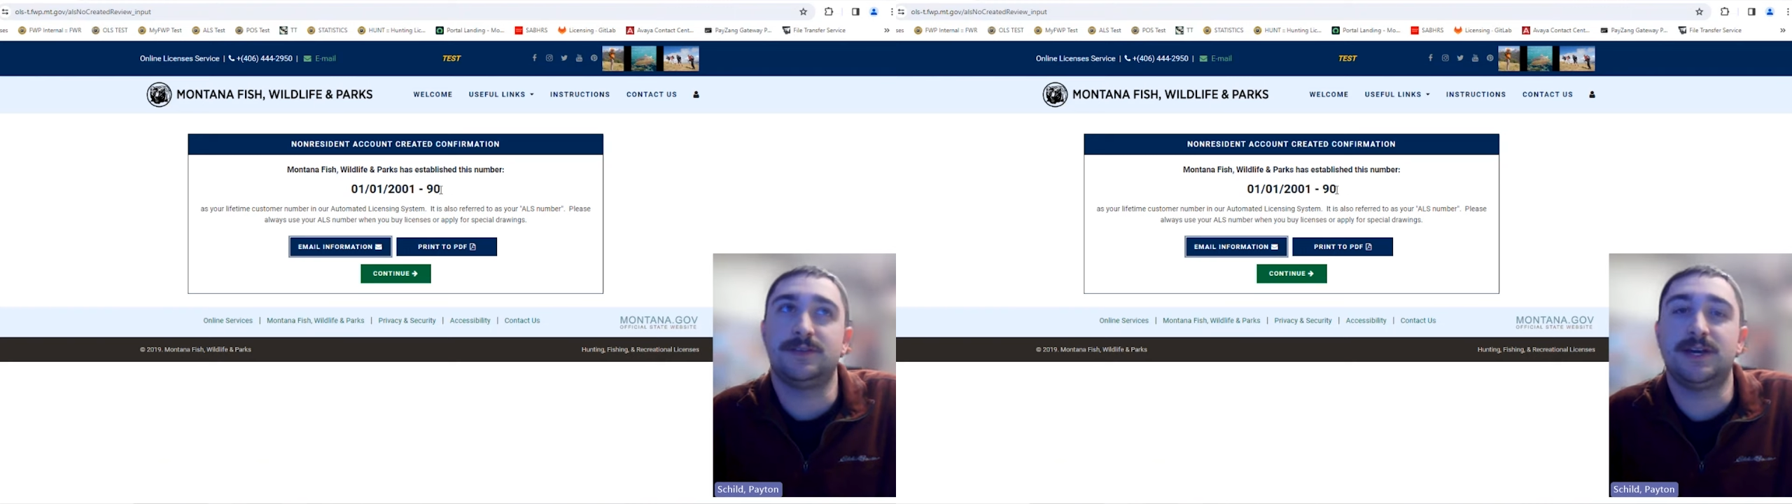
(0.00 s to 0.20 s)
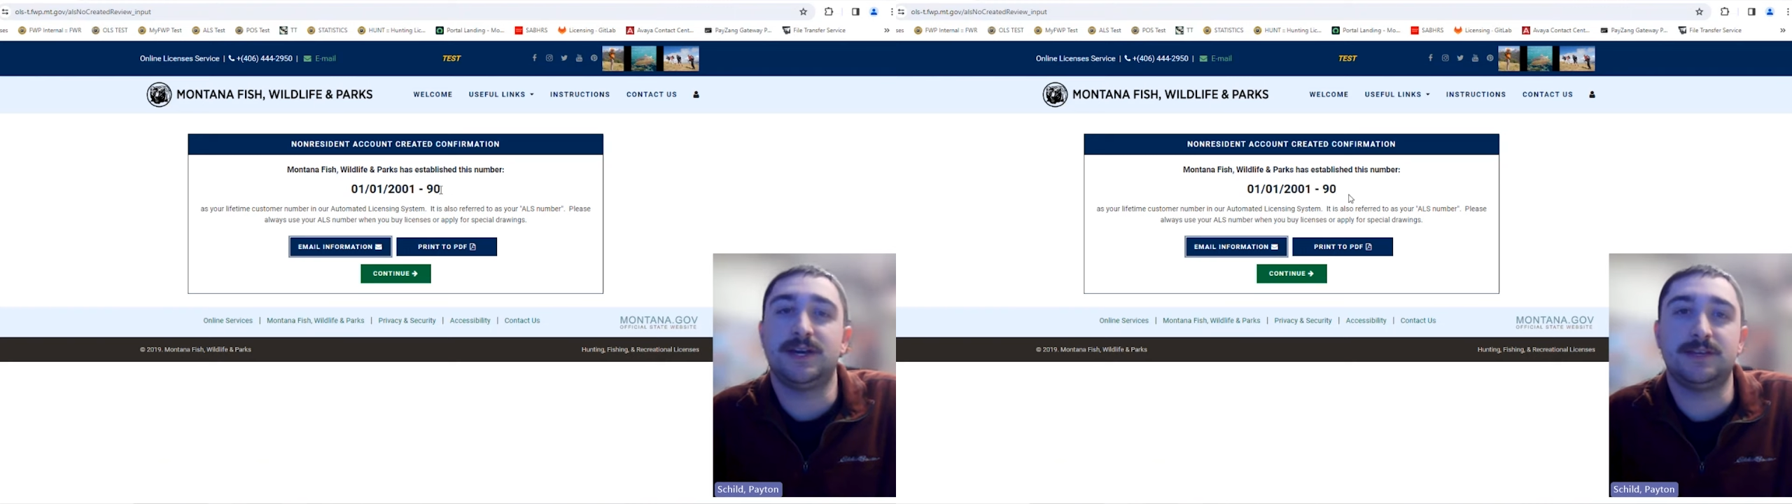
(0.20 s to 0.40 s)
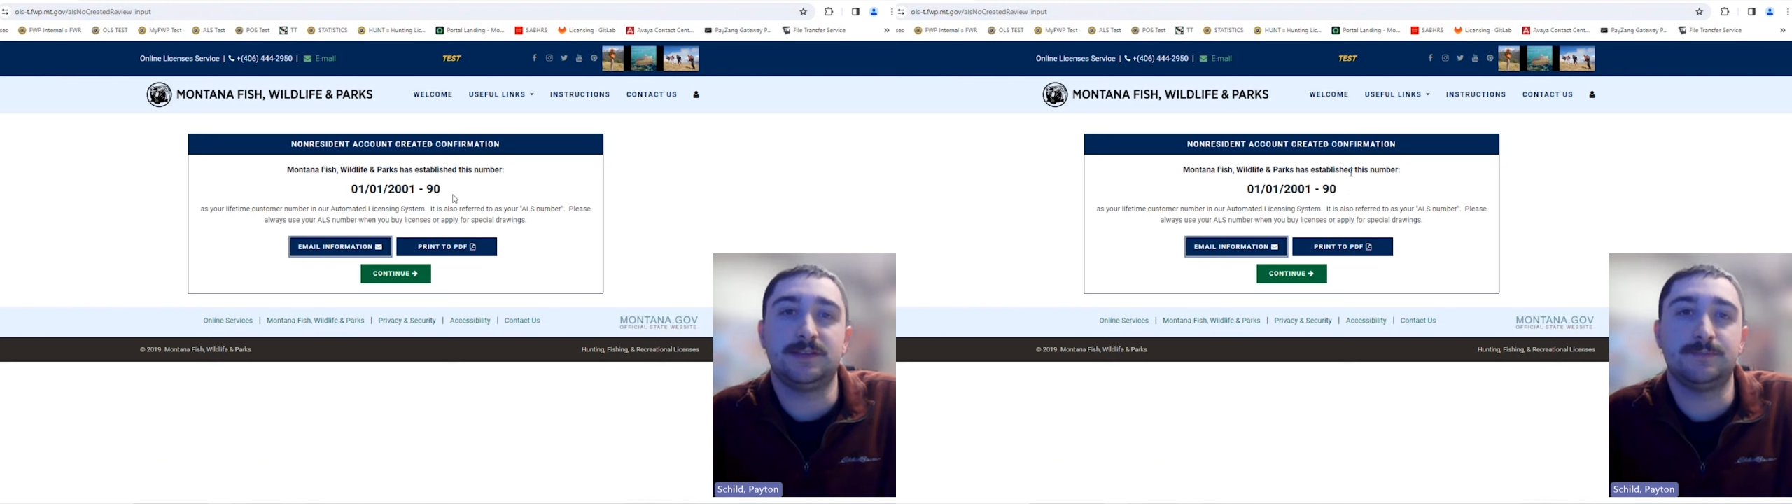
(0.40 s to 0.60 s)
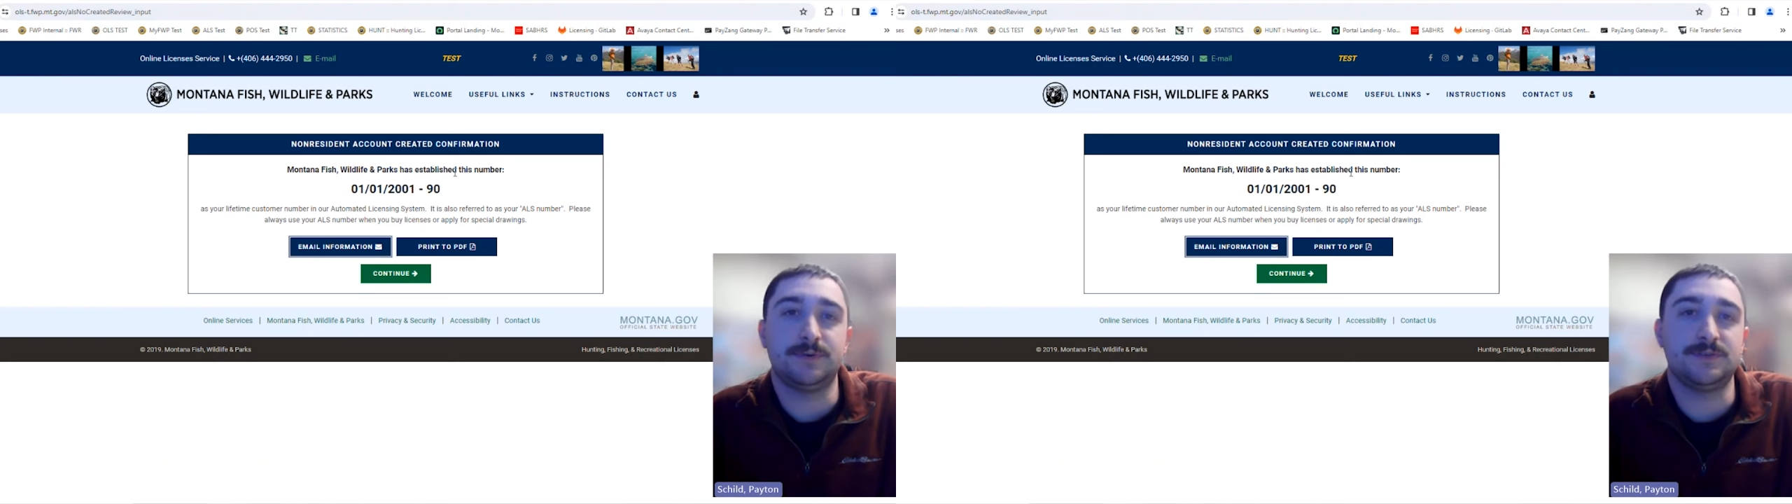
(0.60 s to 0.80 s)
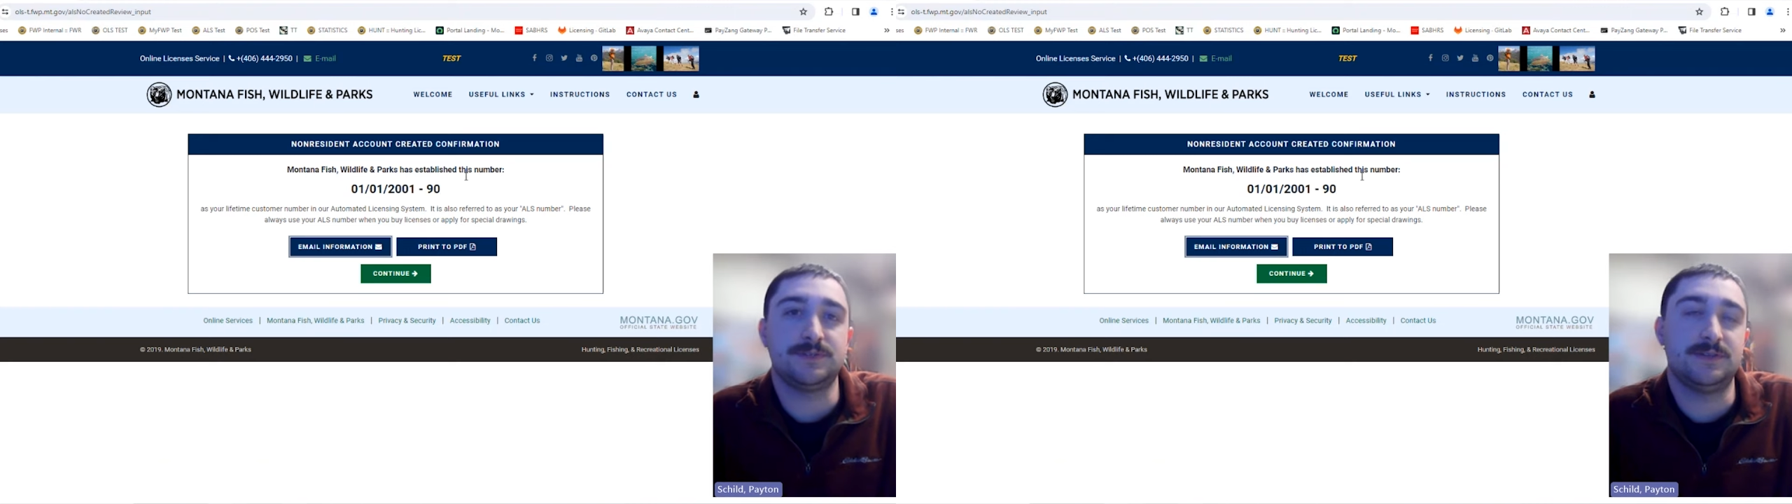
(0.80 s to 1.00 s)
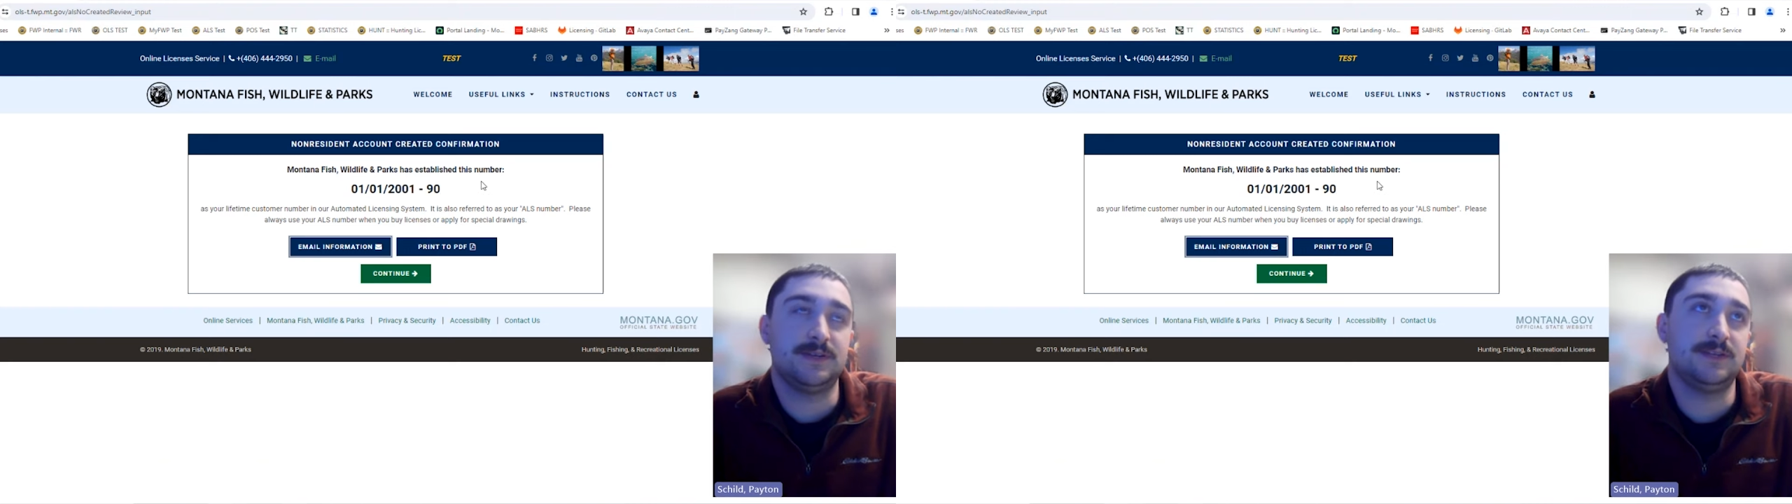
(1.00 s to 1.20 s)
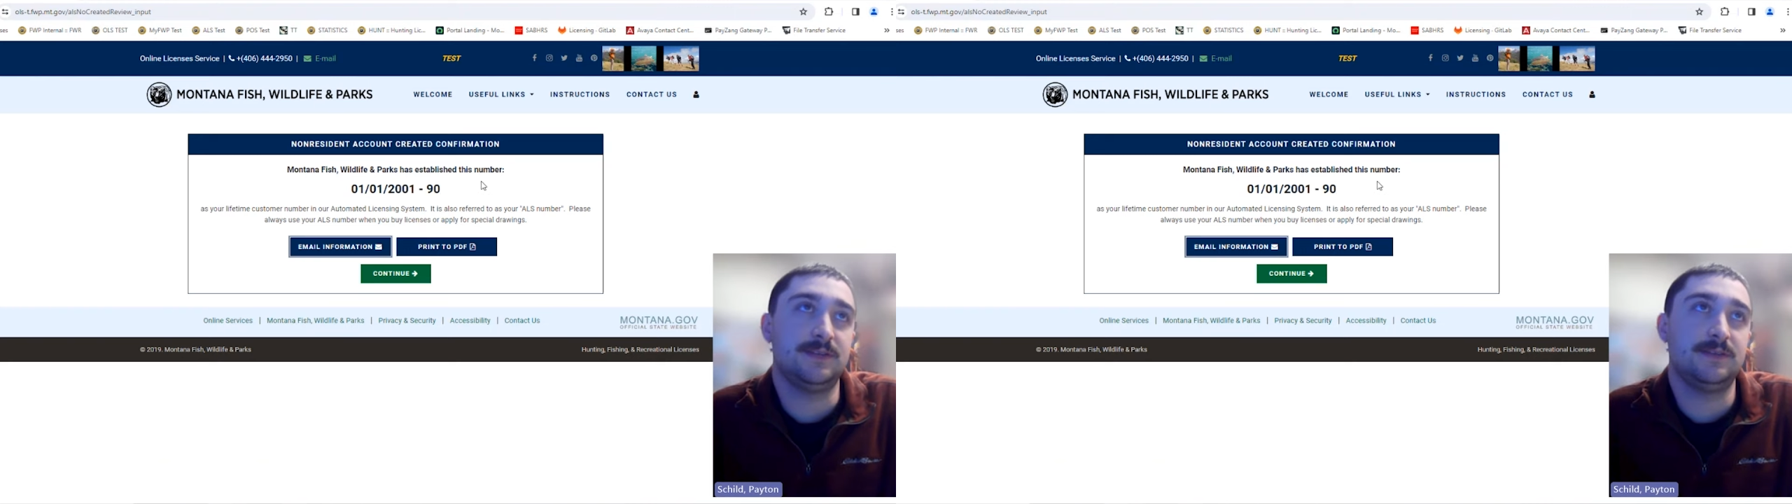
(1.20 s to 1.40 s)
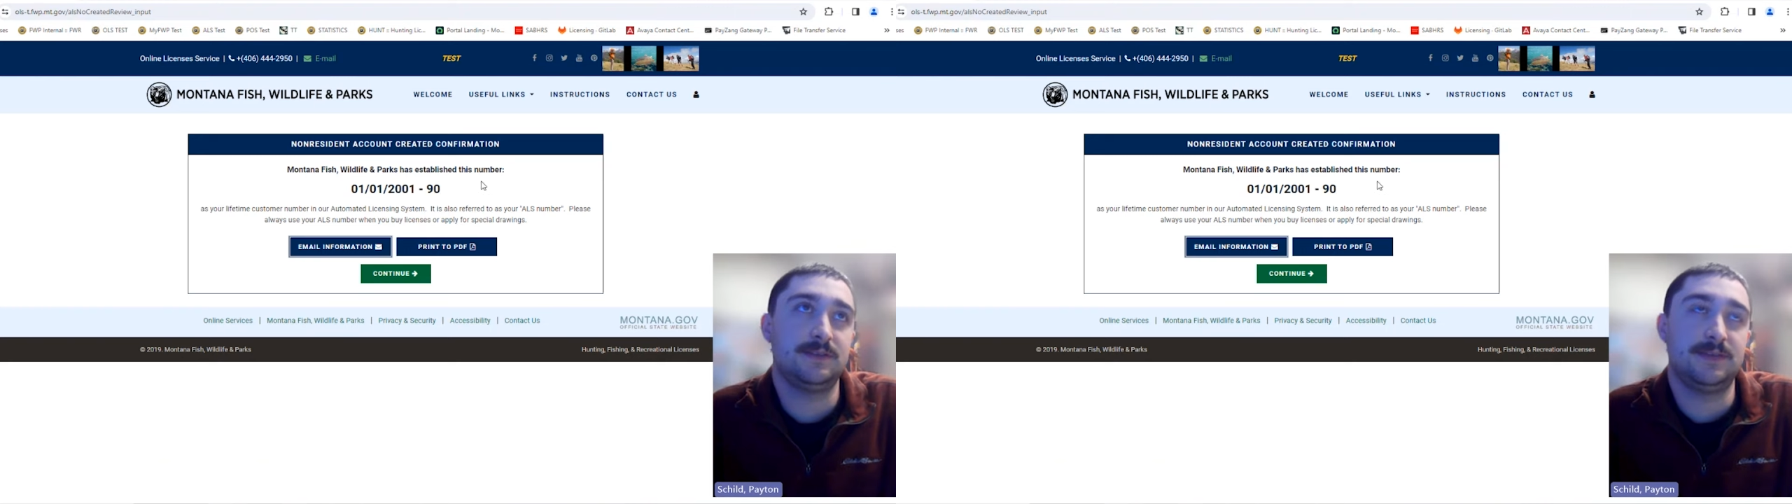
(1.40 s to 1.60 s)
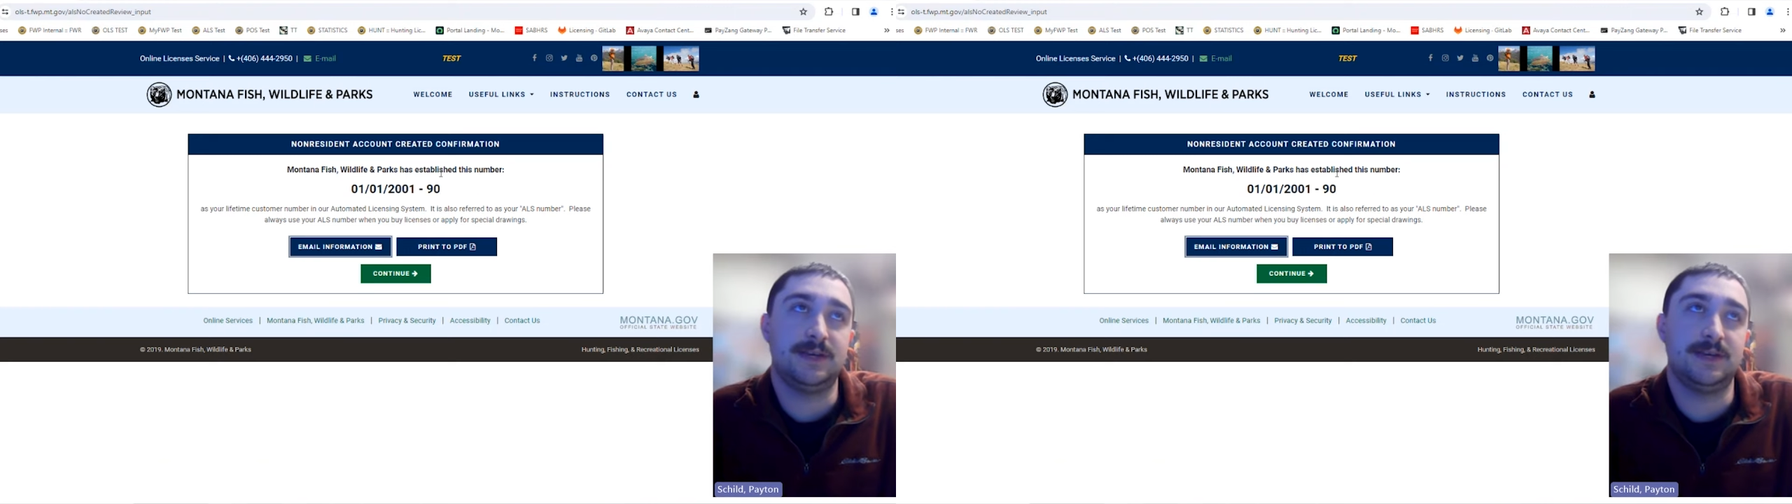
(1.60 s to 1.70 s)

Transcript: the 90th person in